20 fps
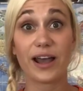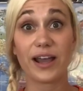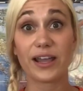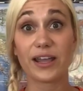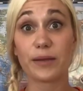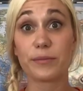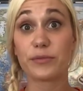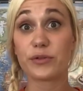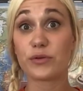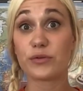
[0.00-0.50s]
I
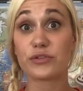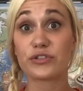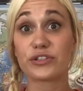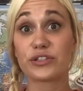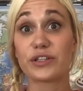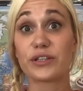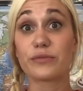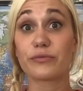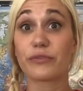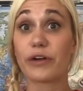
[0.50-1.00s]
am
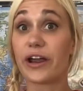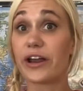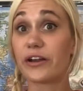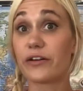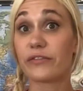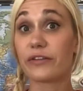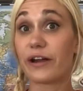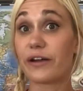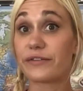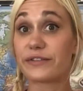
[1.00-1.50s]
usually right
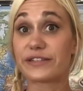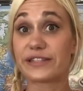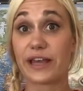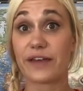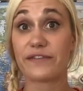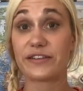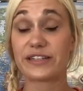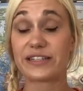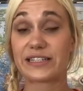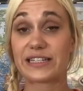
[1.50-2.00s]
around
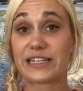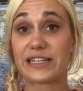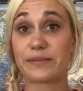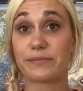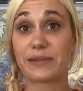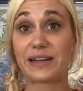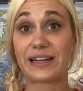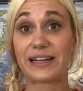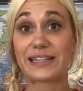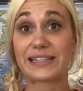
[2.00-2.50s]

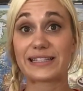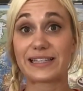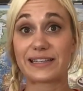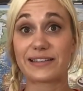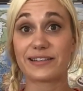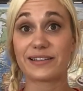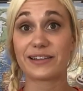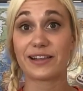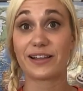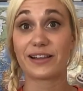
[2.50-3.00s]
17 minutes
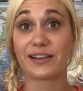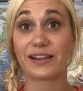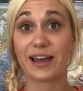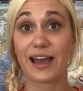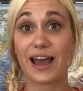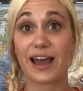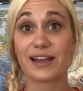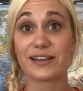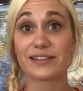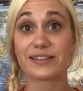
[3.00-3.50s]
into the
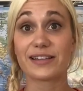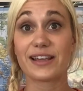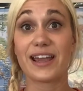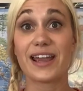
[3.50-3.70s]
class,